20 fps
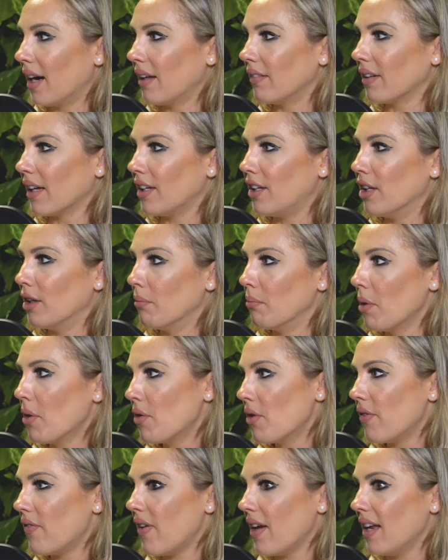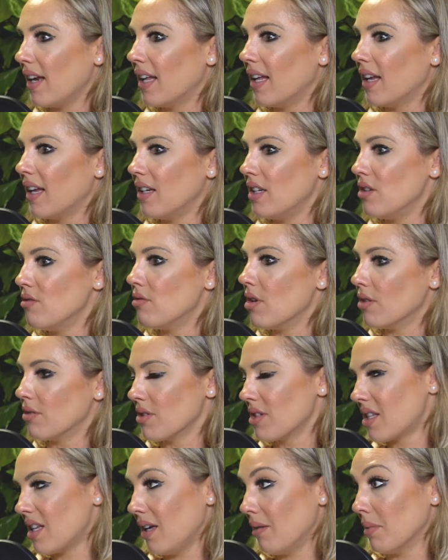and like you're motivated and you
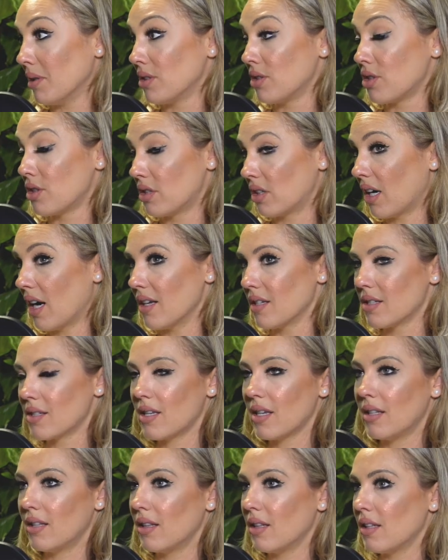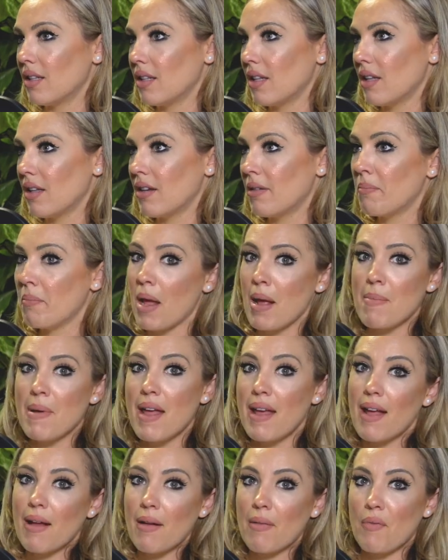don't seem as stressed. And
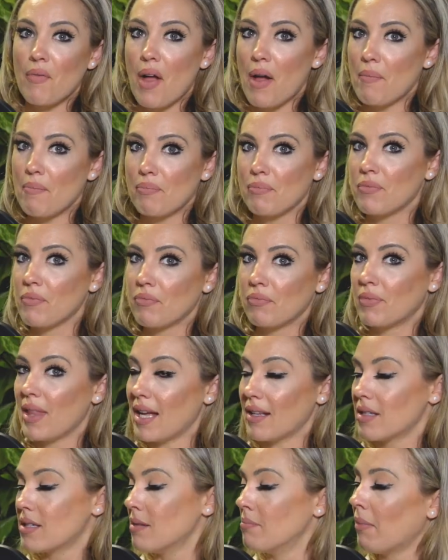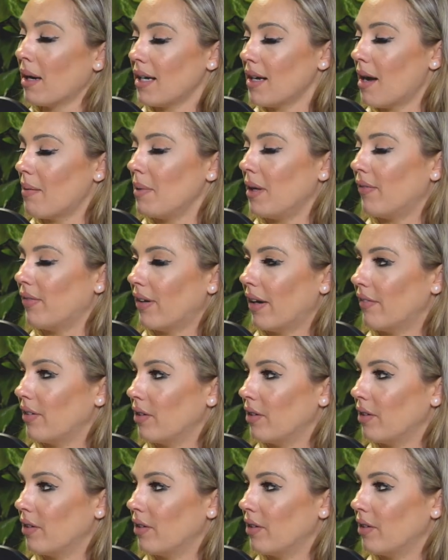maybe that might not be for